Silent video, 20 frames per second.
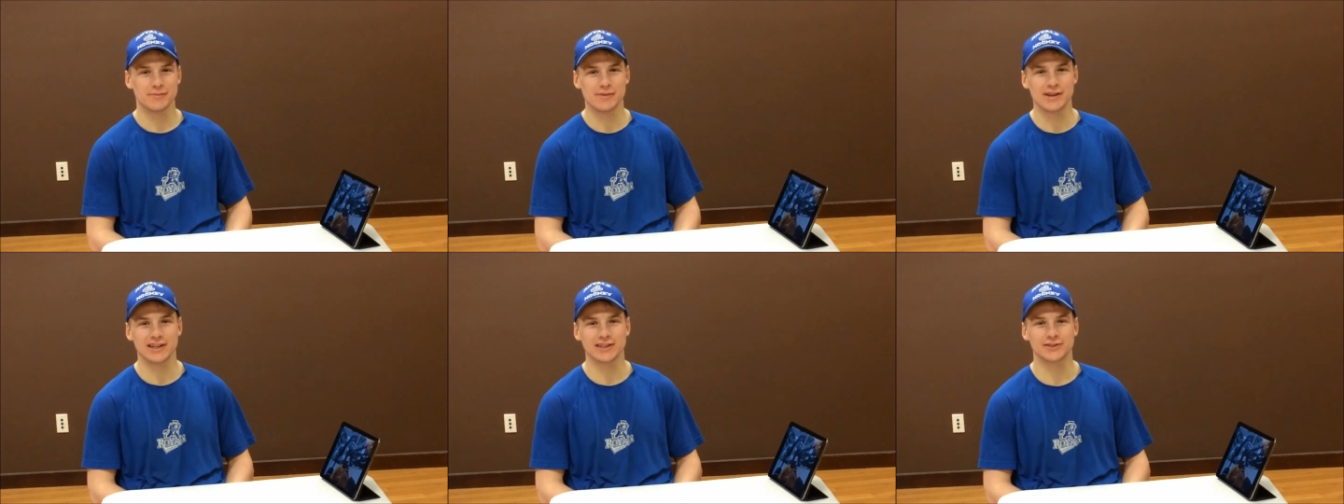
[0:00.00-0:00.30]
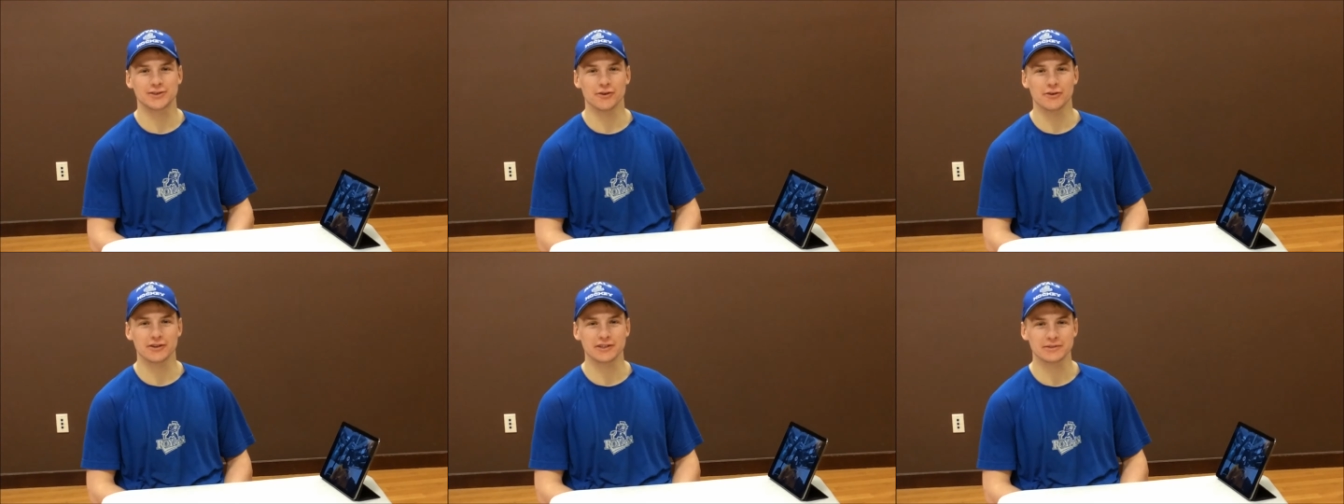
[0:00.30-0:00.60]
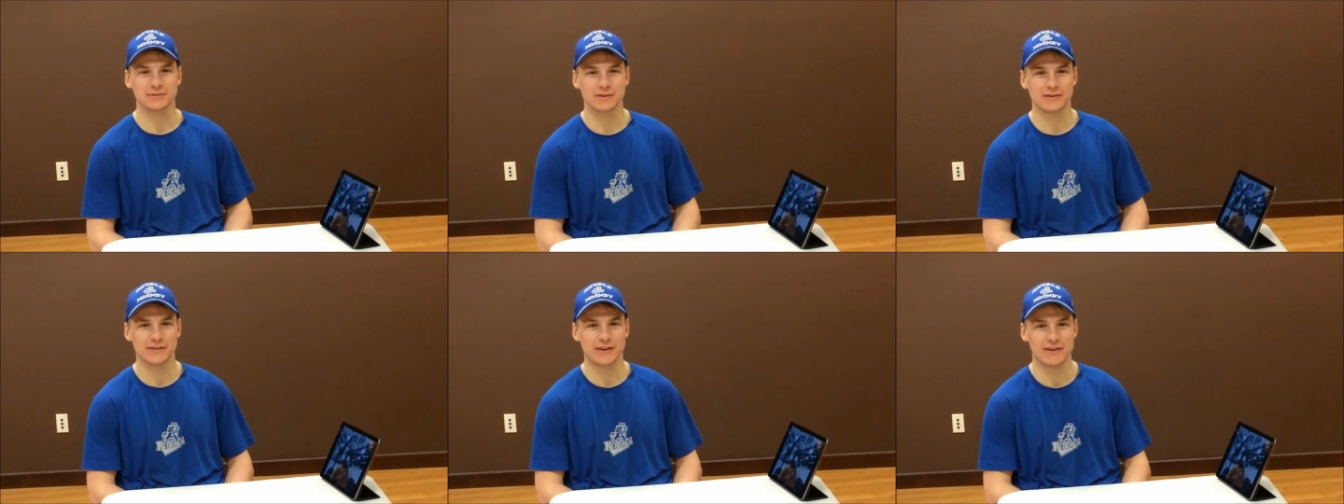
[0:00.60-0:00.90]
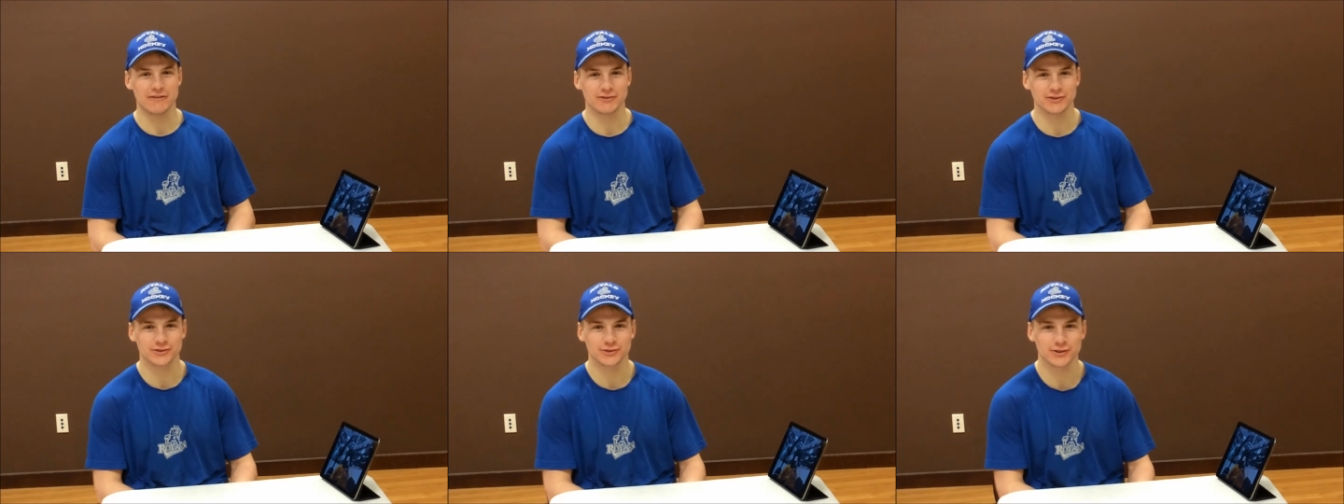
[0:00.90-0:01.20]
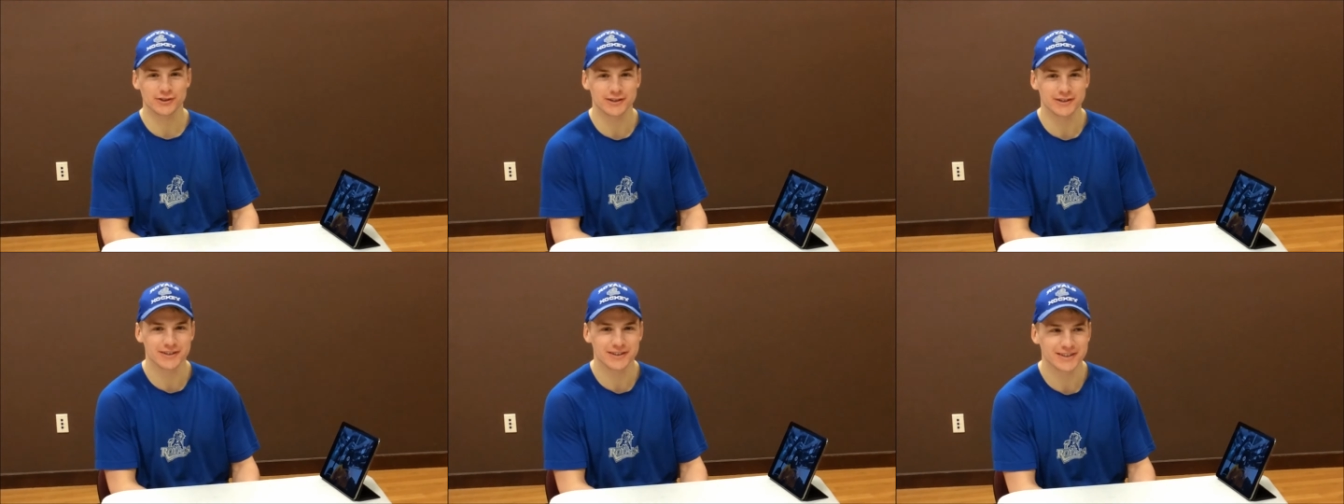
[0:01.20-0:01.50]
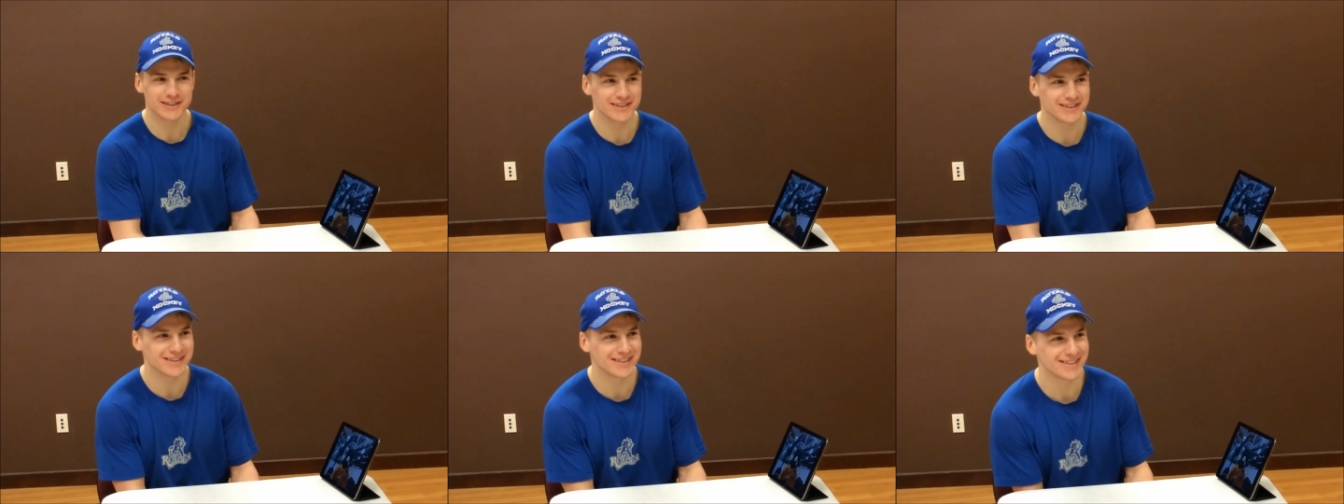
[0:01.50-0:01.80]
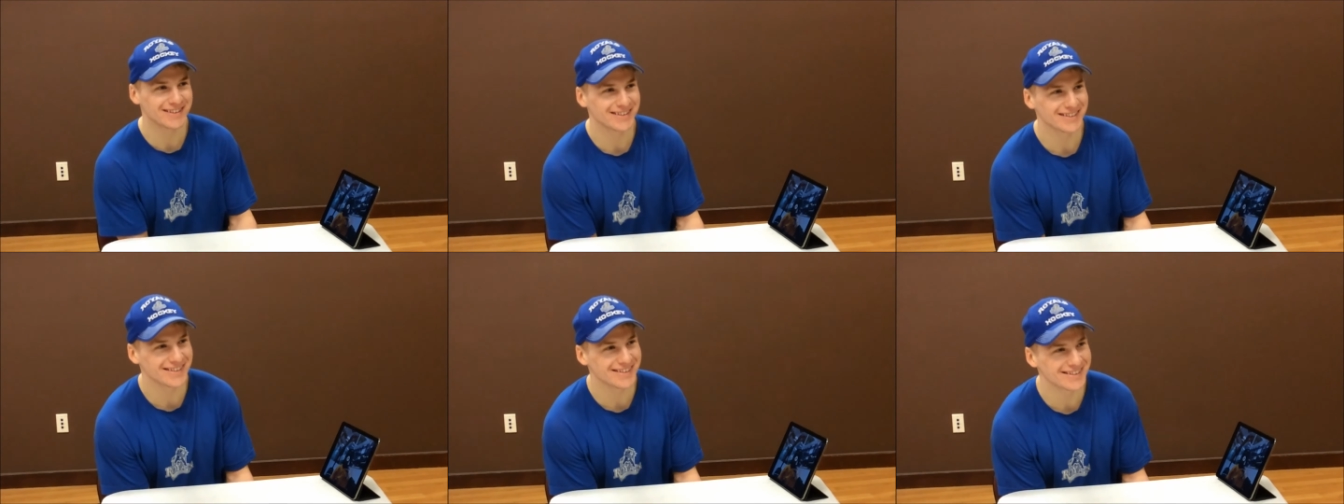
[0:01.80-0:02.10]
Minnesota is my favorite drill.
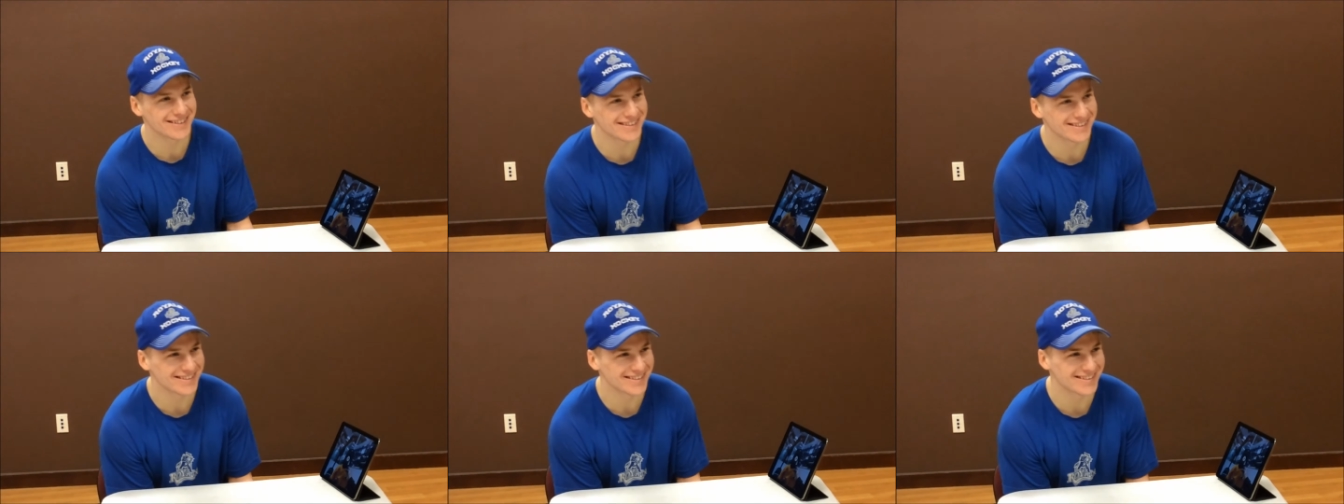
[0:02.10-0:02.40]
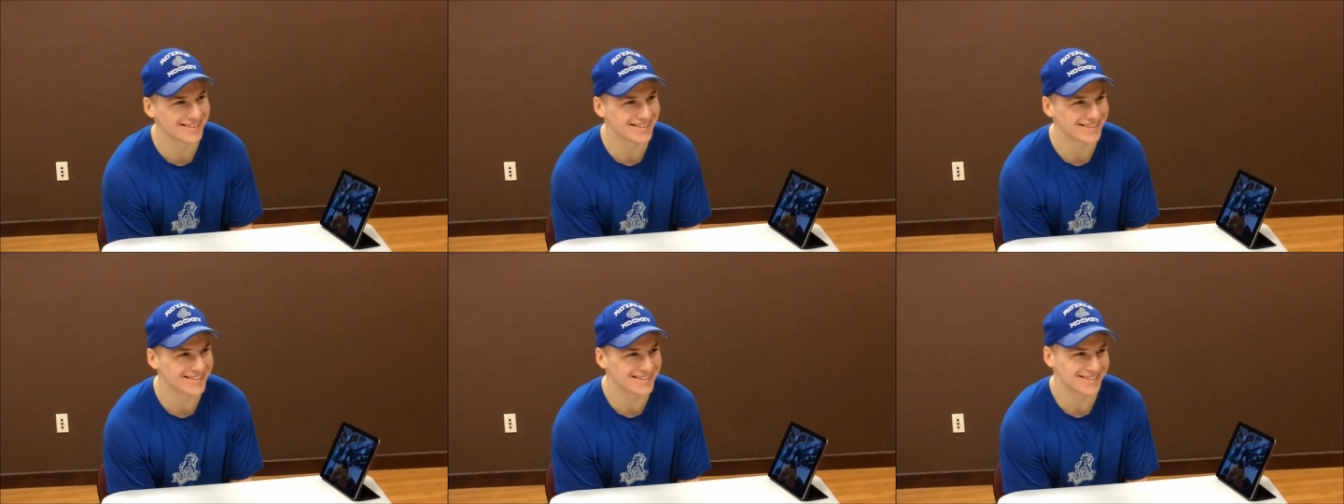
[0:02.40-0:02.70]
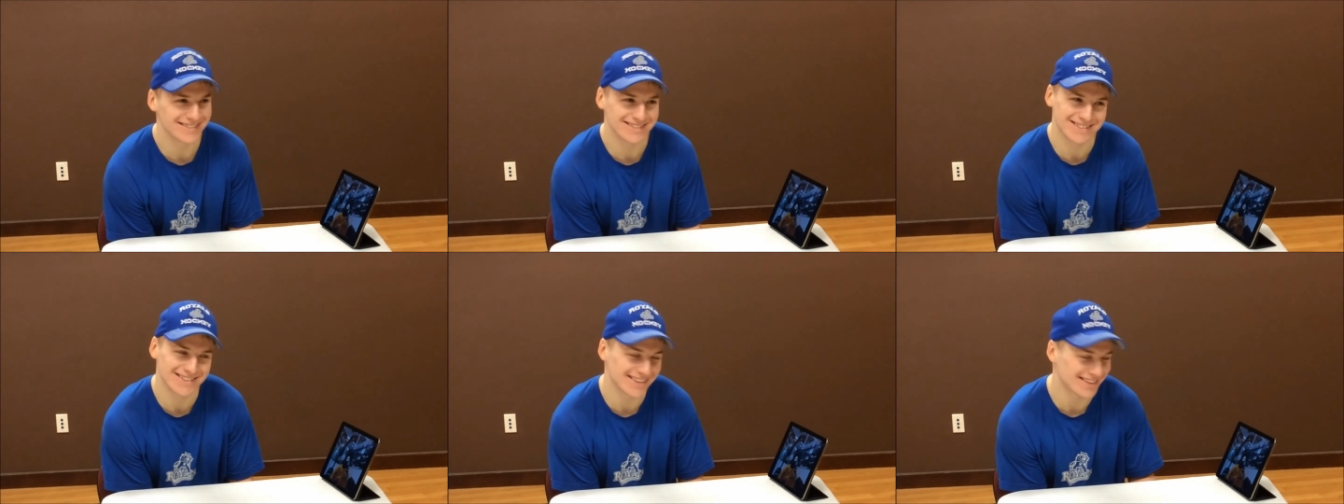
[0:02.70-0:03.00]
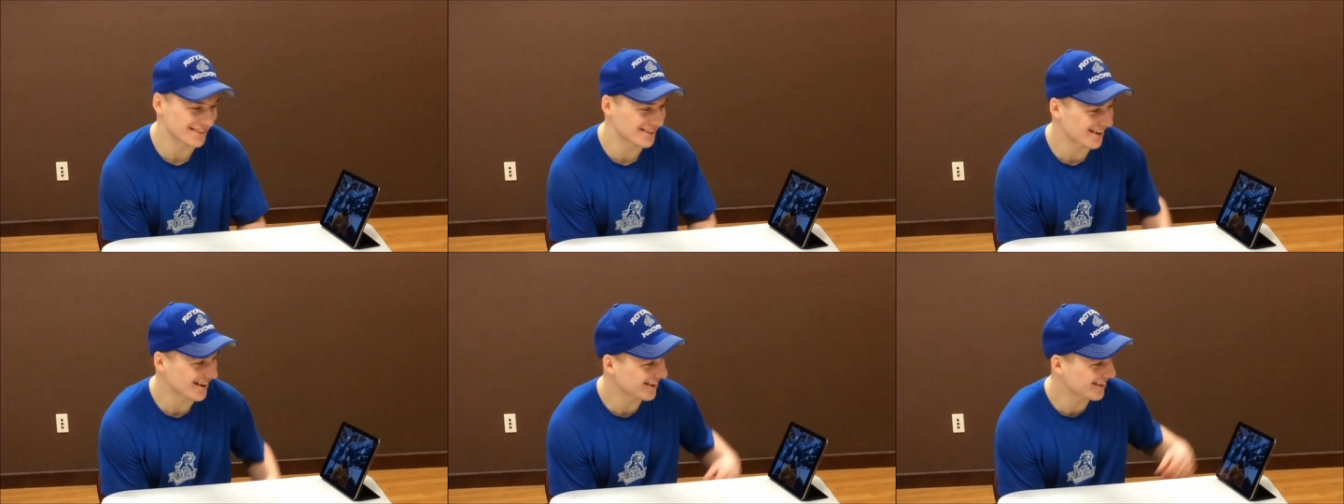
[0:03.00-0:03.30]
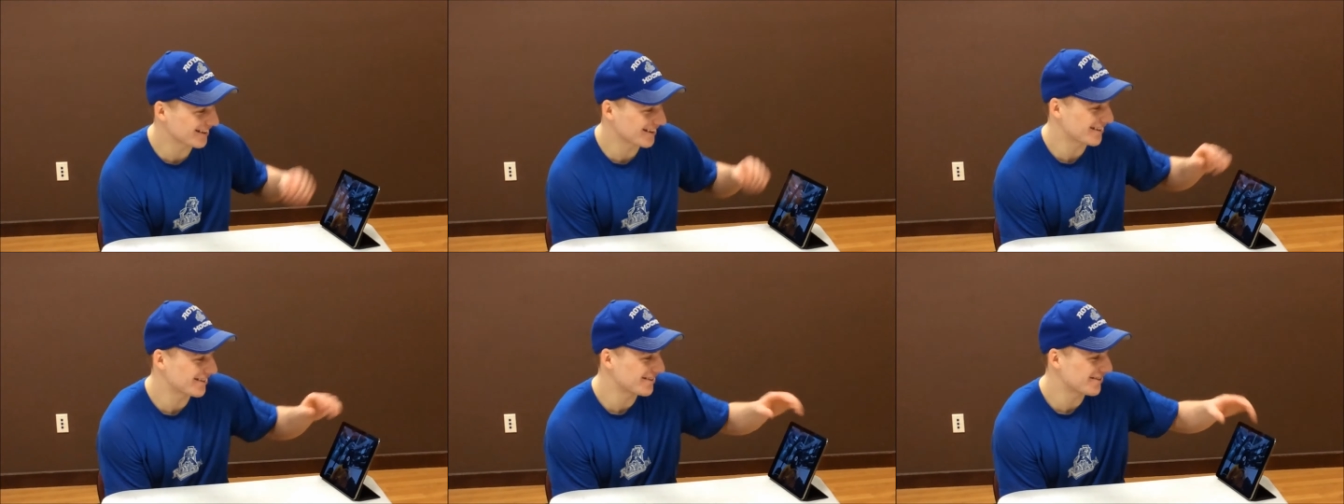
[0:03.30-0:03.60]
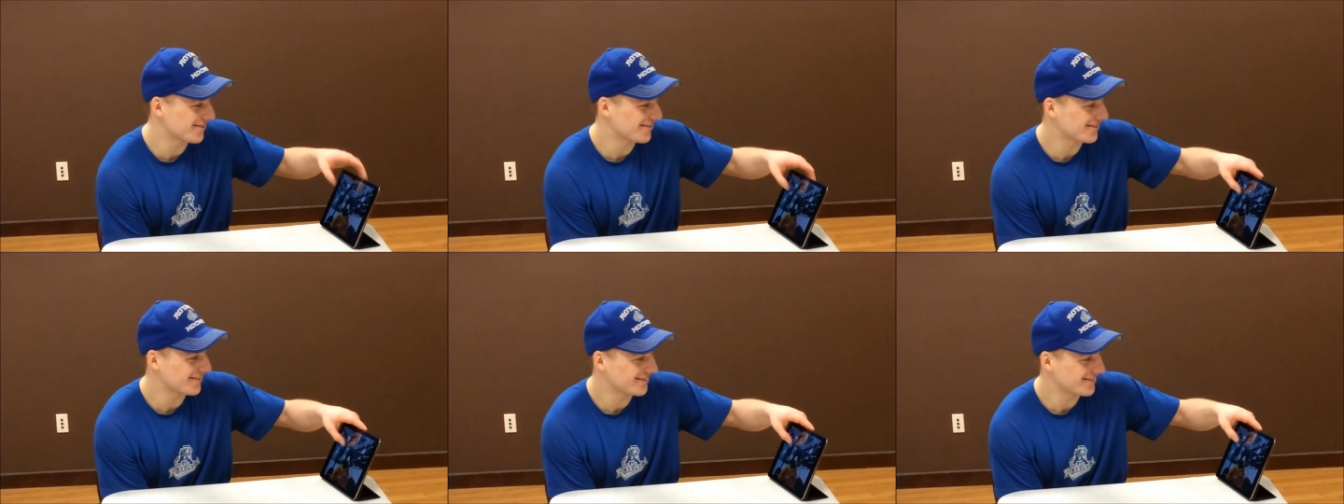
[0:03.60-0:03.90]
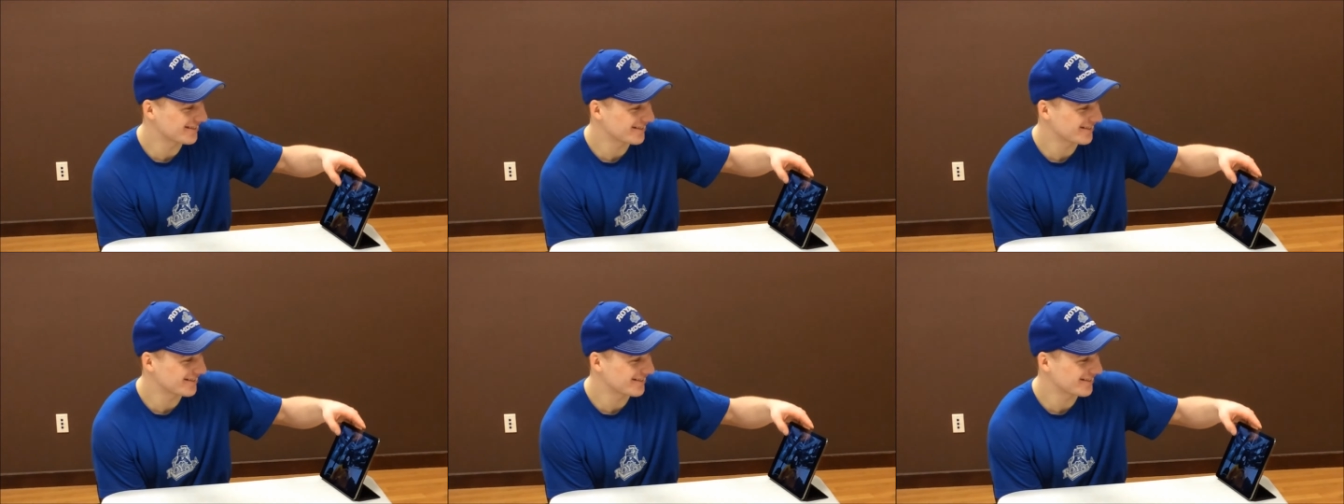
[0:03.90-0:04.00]
See, they're not gonna know.